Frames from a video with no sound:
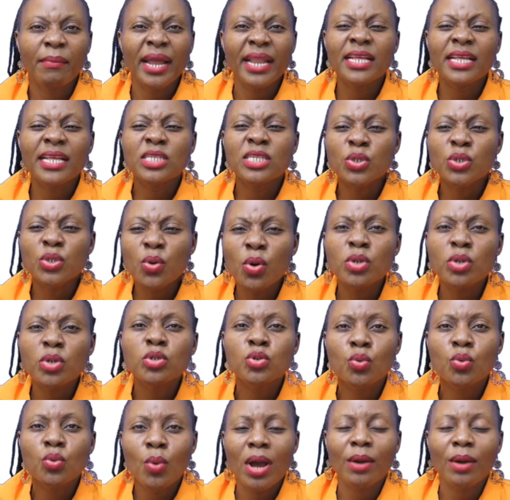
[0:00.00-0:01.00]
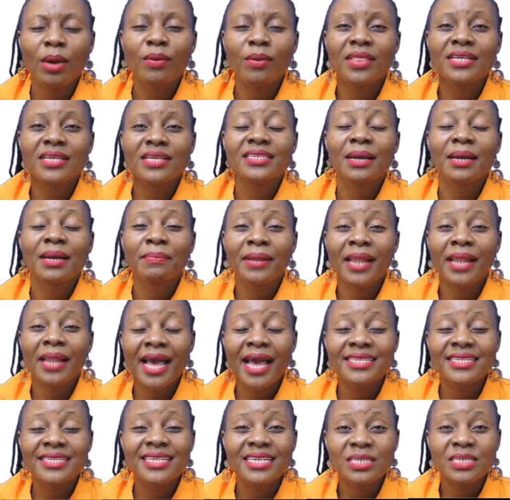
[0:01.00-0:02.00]
And it's good to work with the
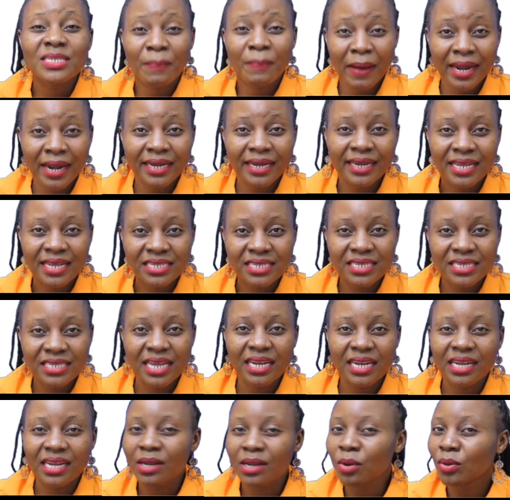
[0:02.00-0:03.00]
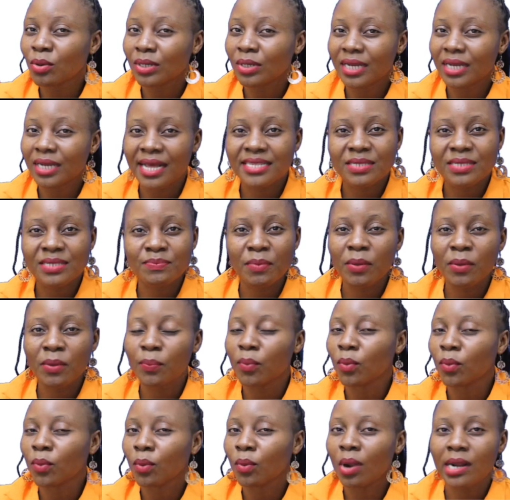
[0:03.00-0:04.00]
suppliers as partners and not as
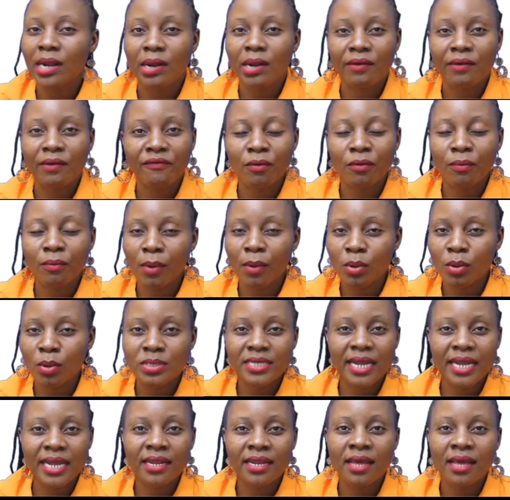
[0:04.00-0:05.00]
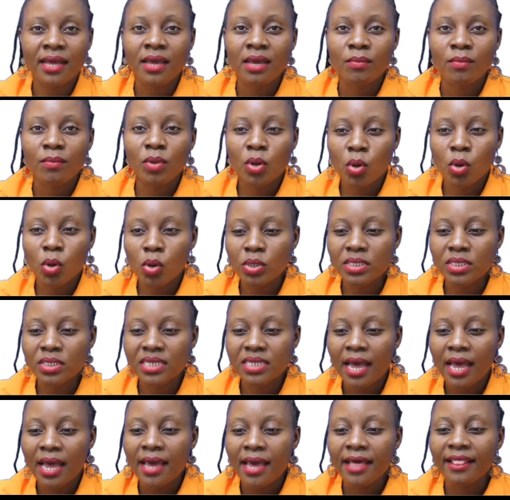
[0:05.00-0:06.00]
people who are from outside, because
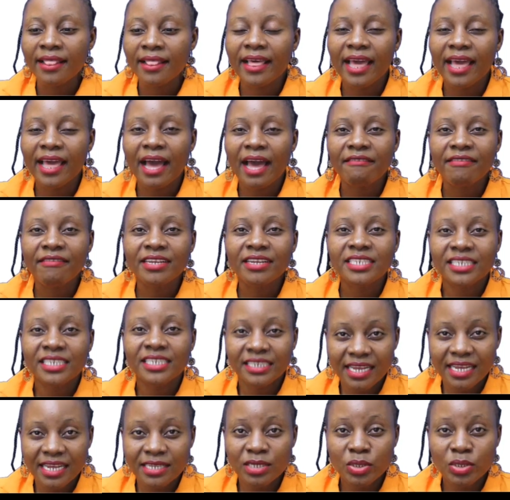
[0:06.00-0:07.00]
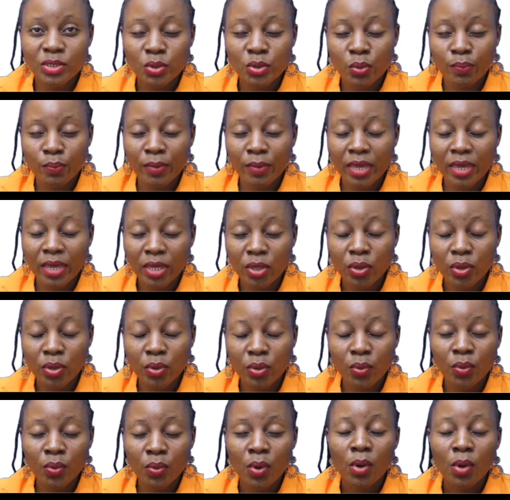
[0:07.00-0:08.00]
they have a chance to make
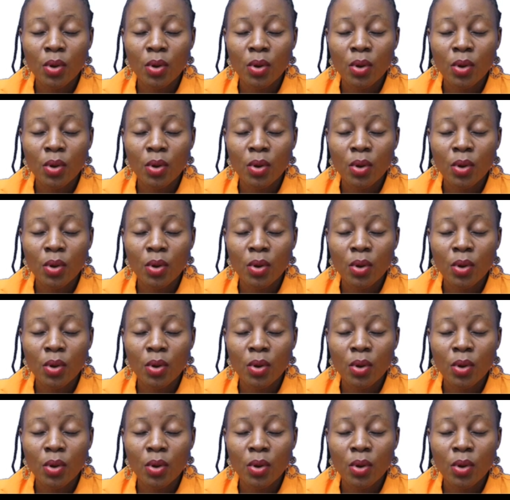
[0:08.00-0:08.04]
your